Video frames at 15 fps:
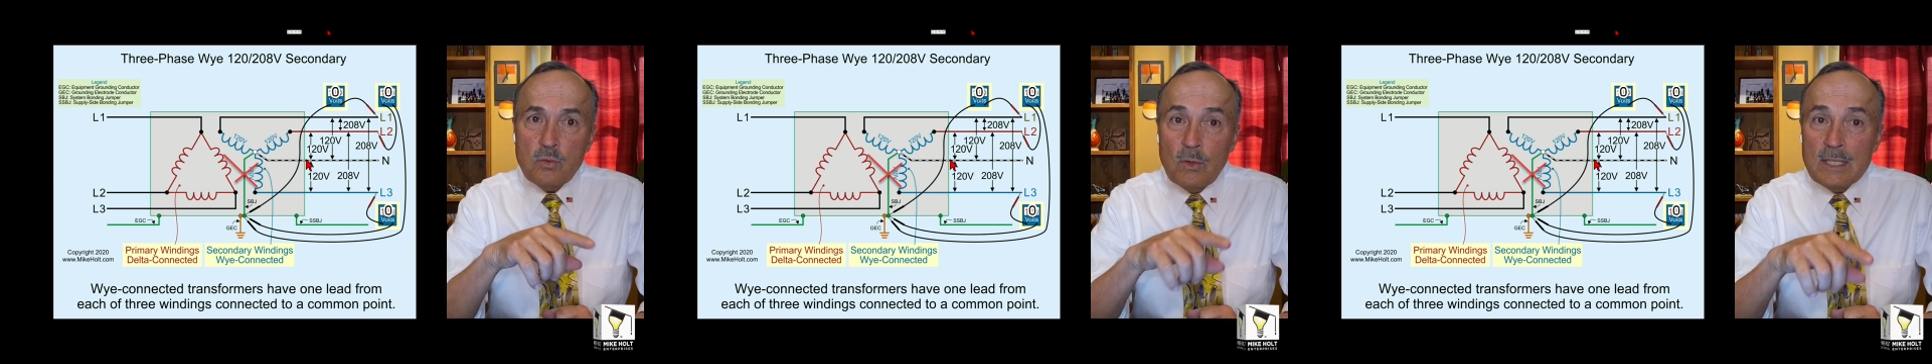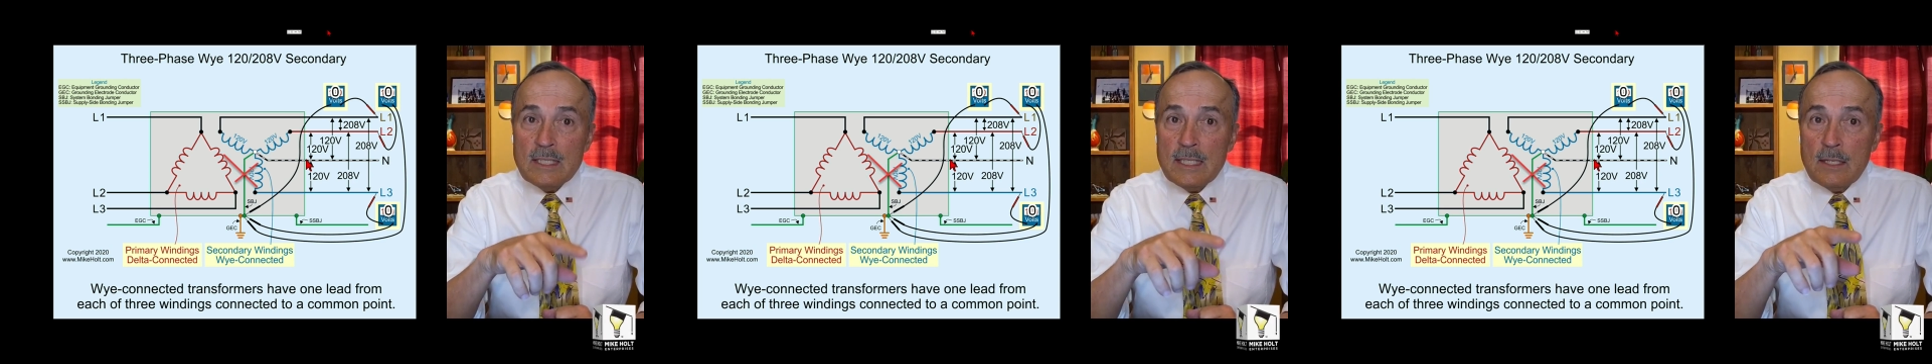
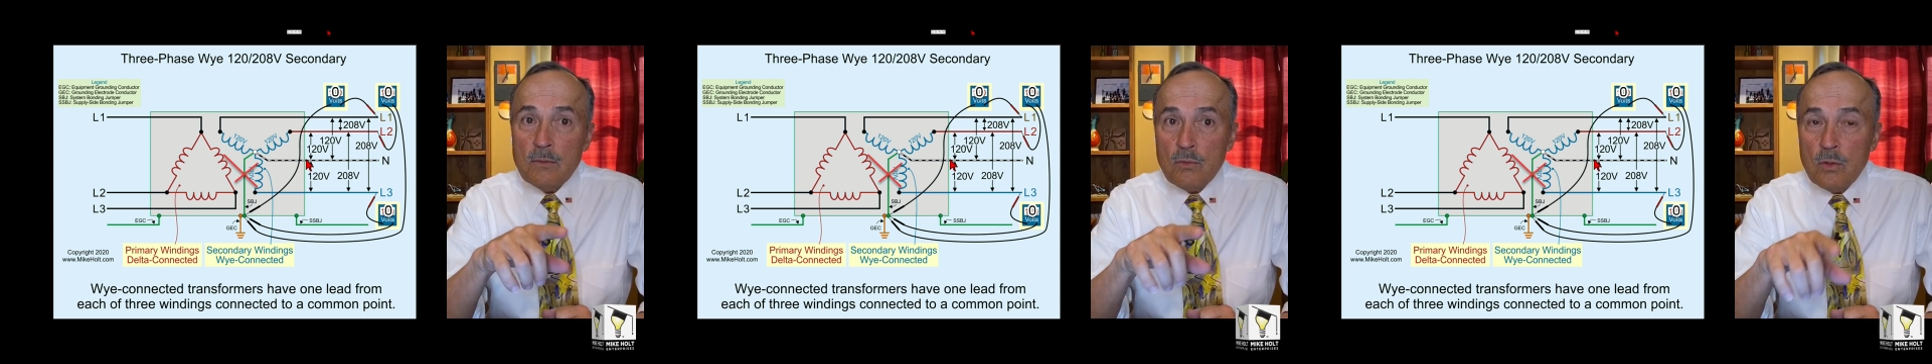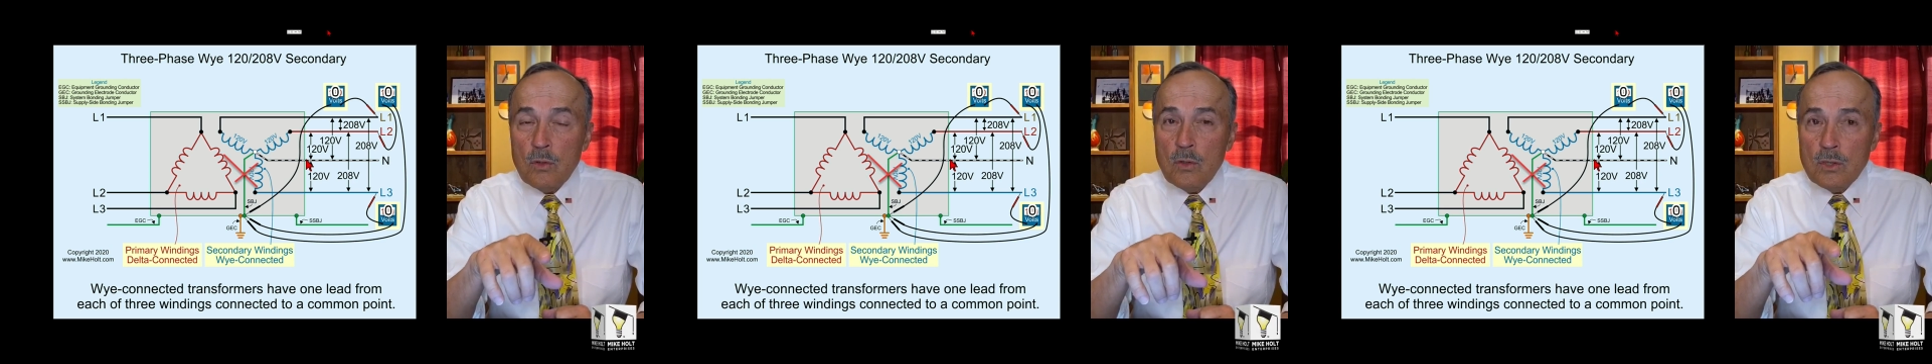twenty
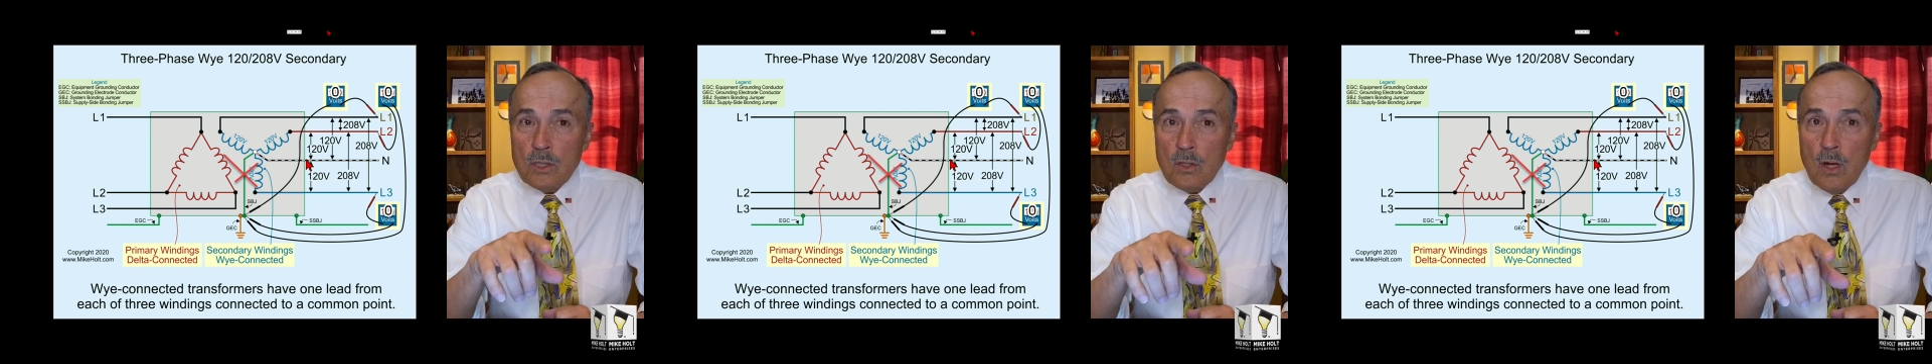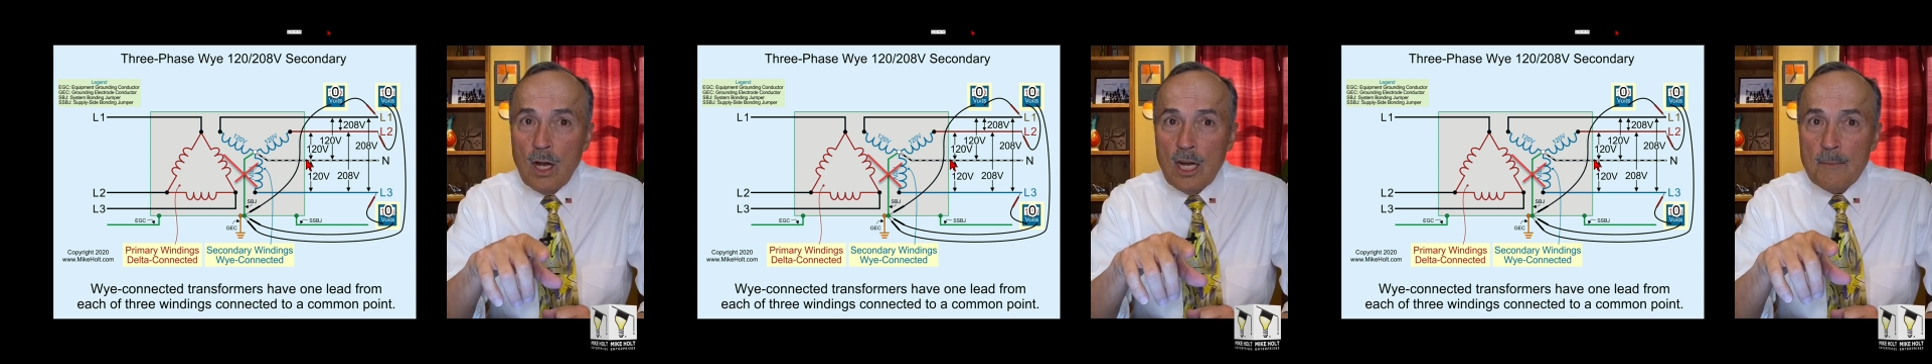rules
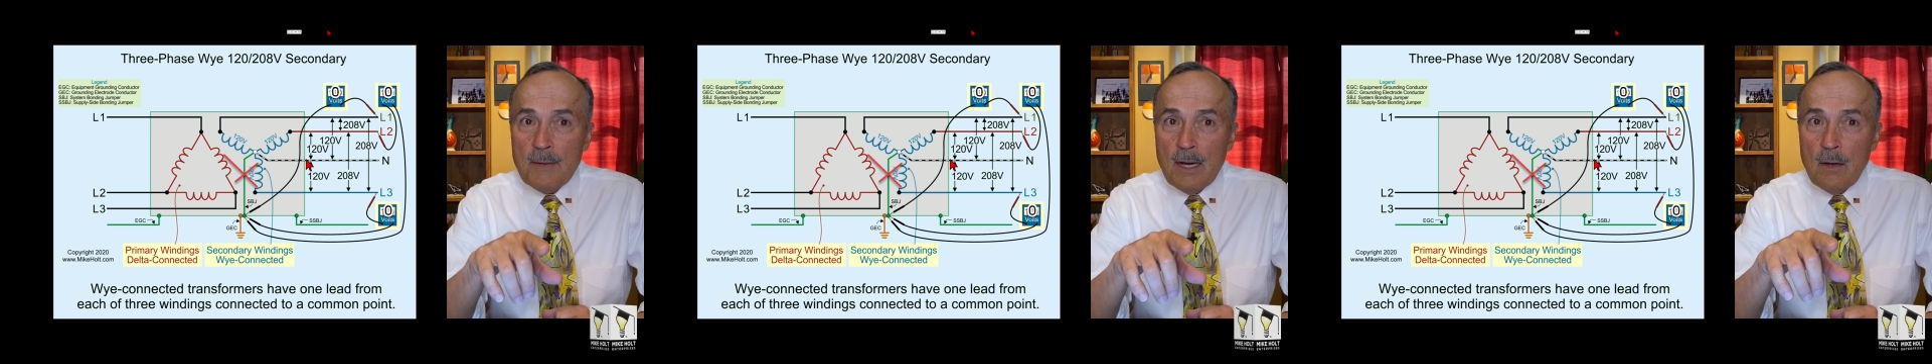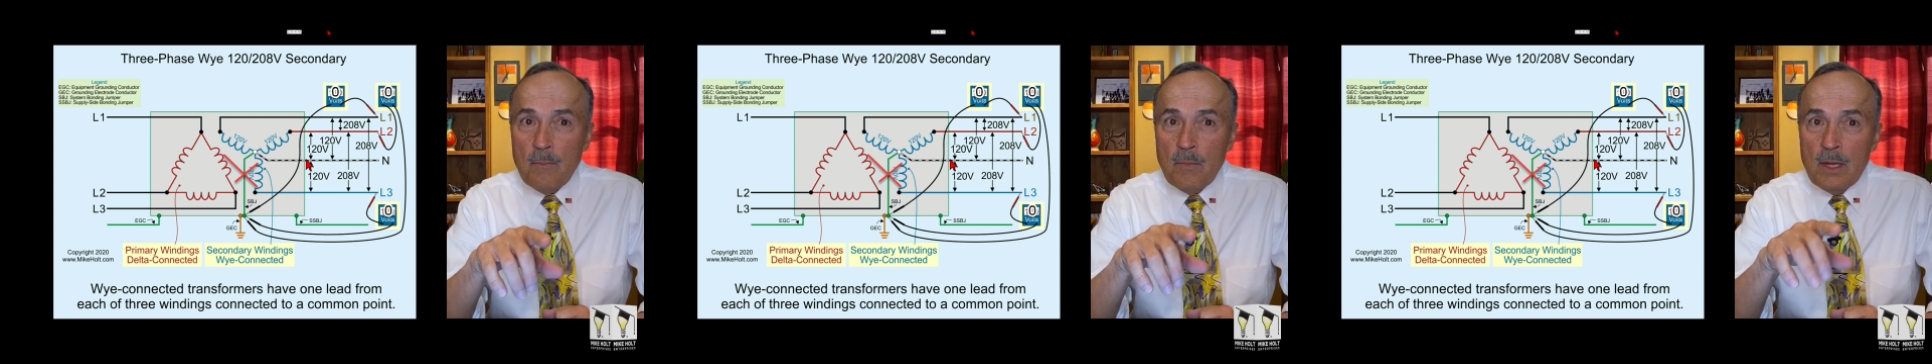to talk
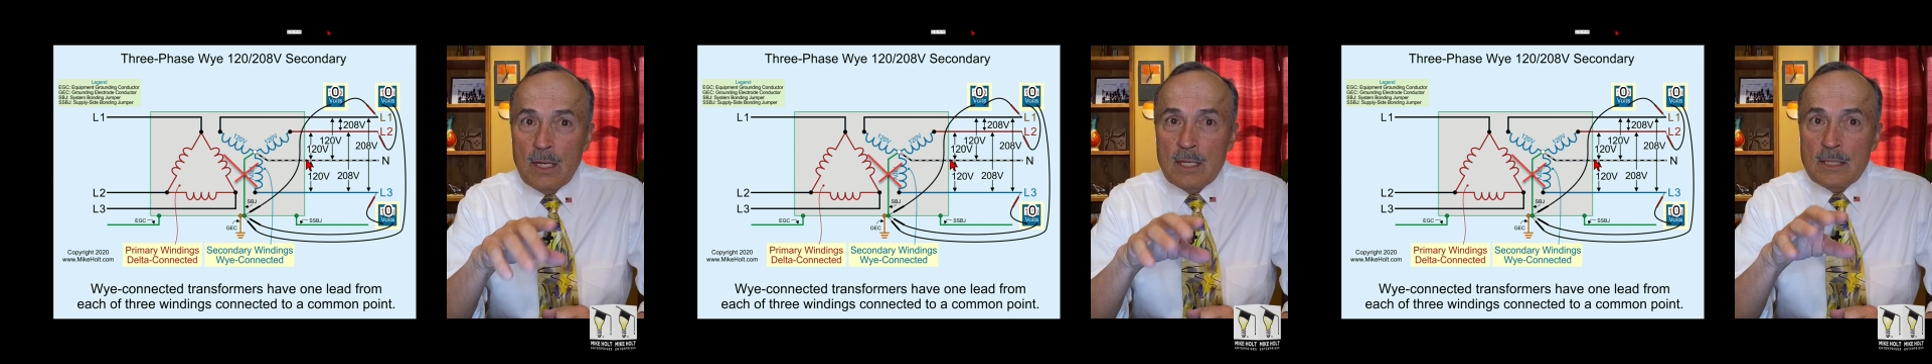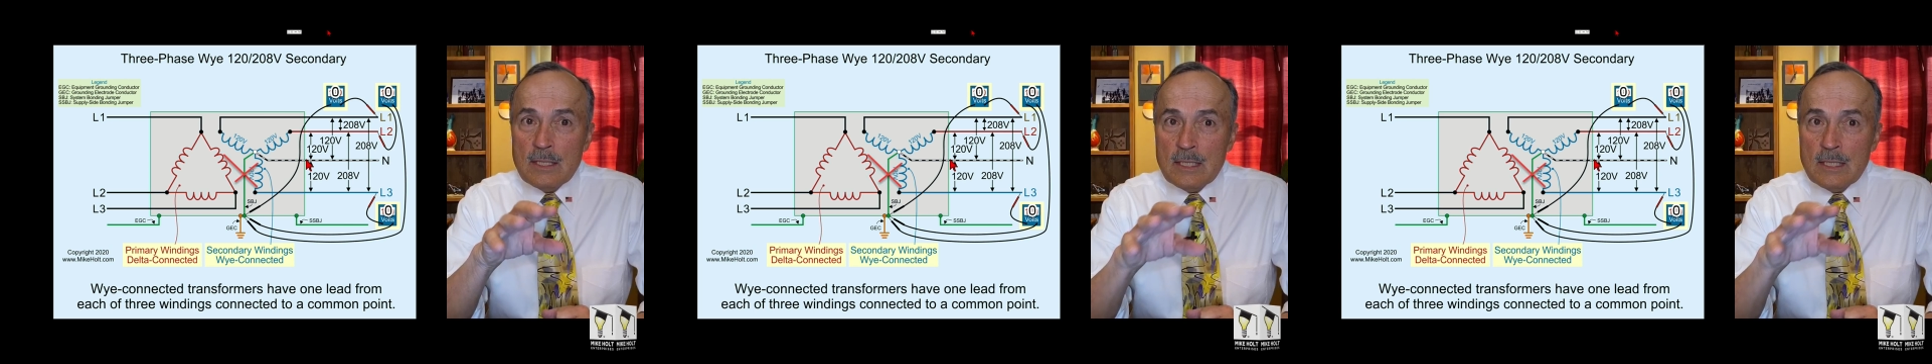about